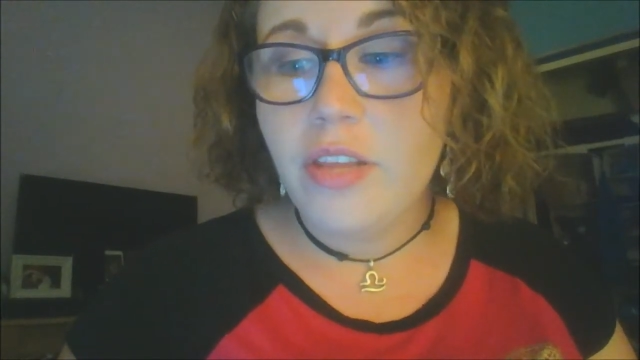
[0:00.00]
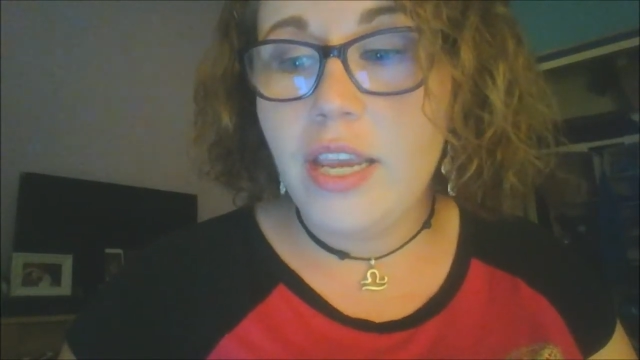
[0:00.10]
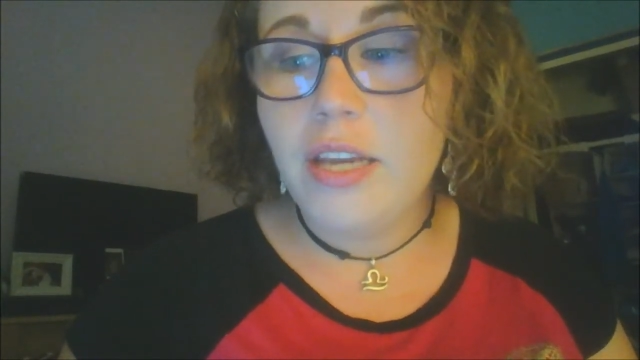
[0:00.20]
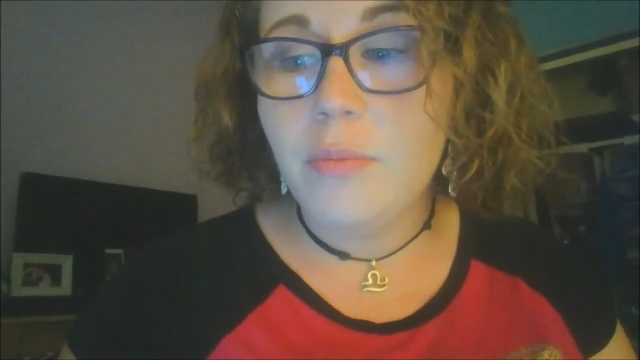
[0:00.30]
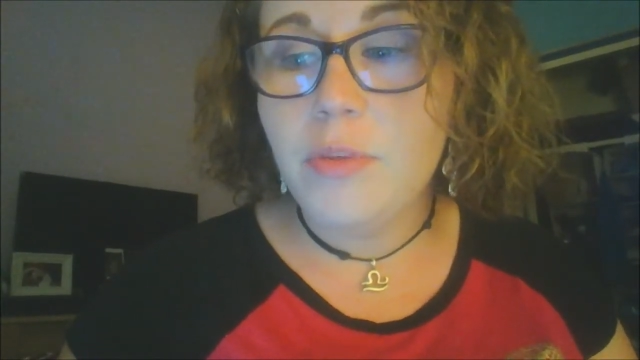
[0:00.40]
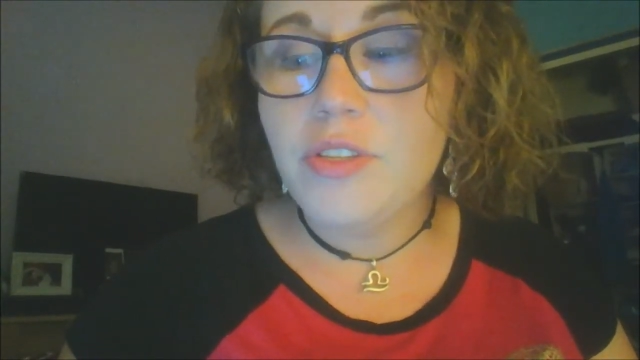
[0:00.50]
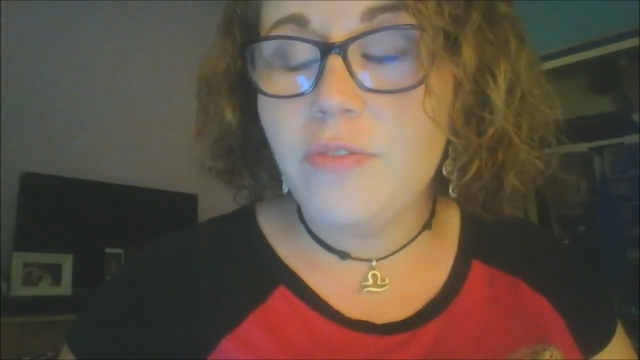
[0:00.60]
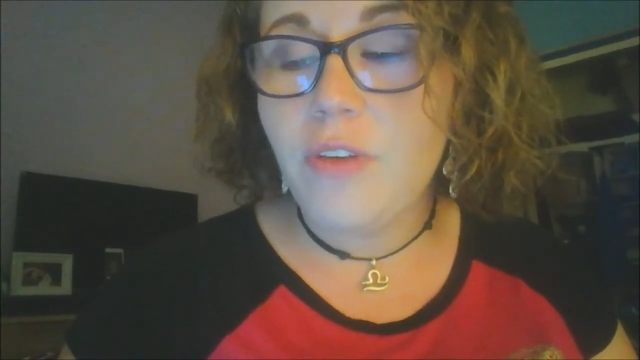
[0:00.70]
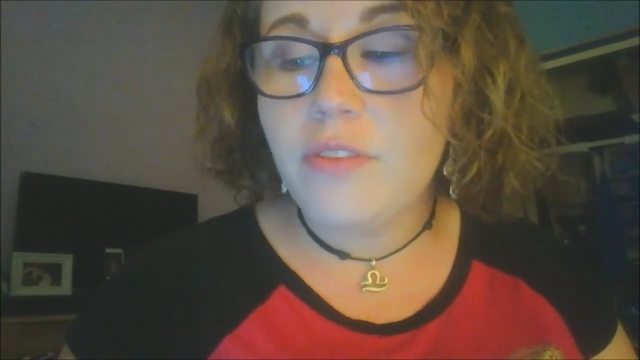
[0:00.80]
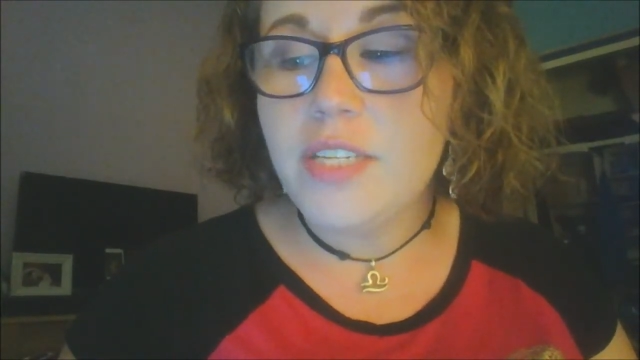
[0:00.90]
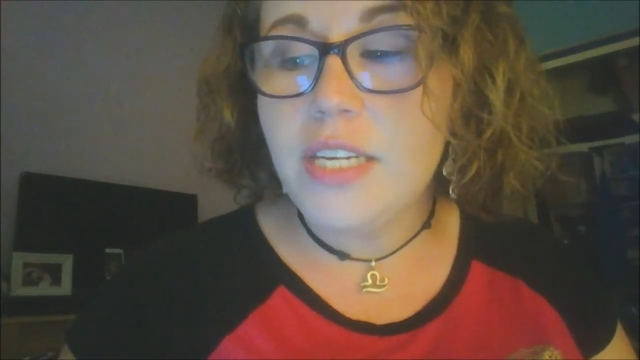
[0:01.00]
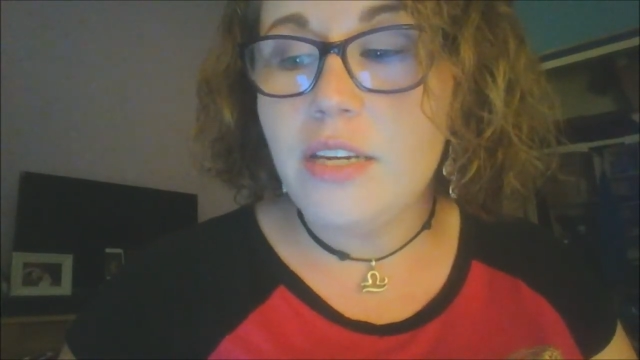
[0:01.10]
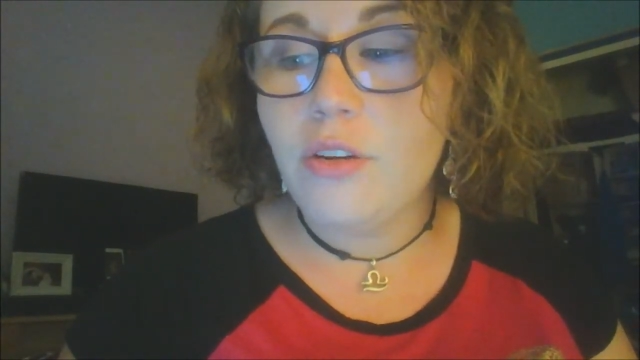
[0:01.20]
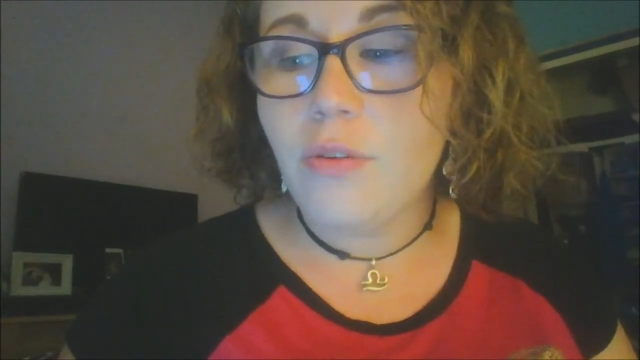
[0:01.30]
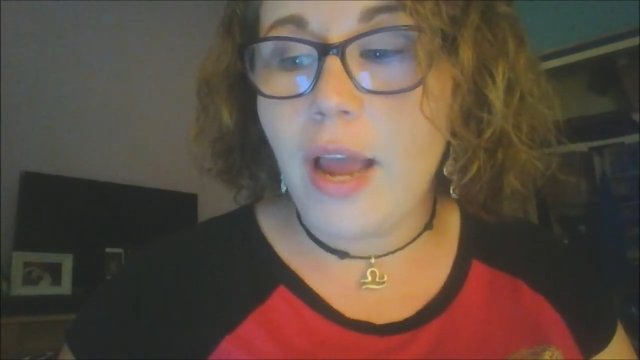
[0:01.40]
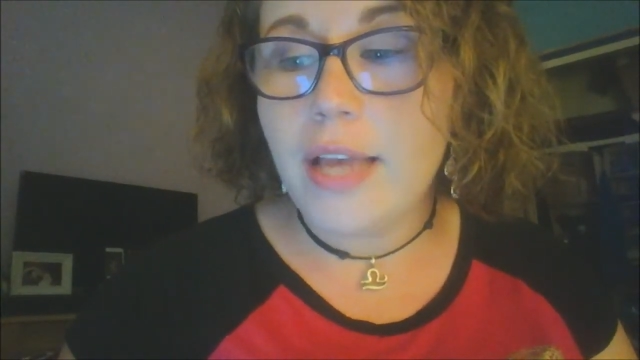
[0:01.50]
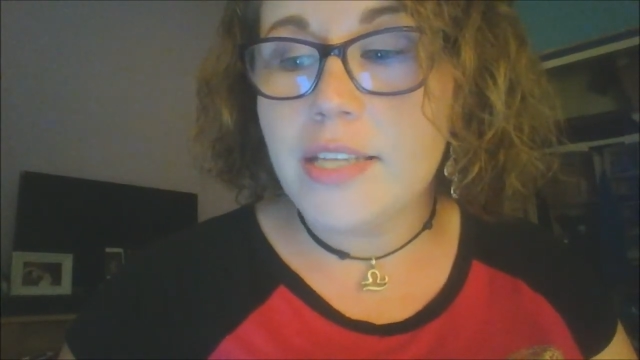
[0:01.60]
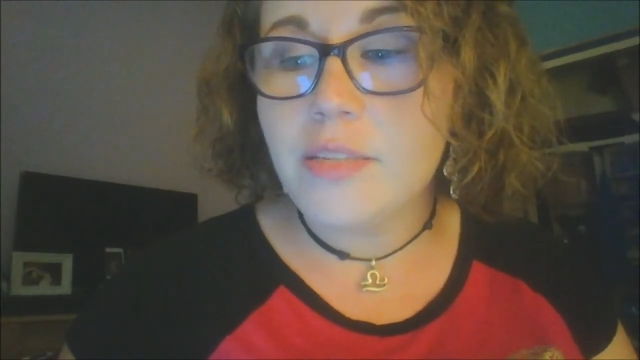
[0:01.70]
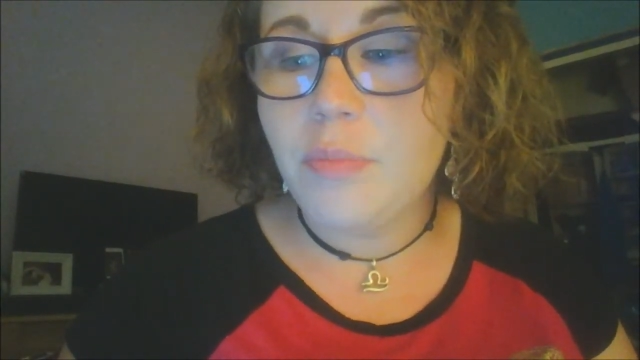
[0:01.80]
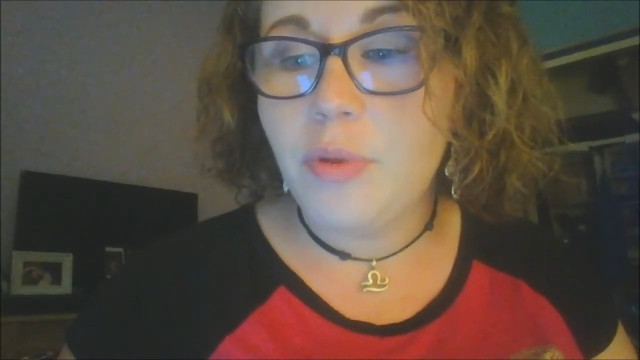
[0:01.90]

The animals evolved to eat grass,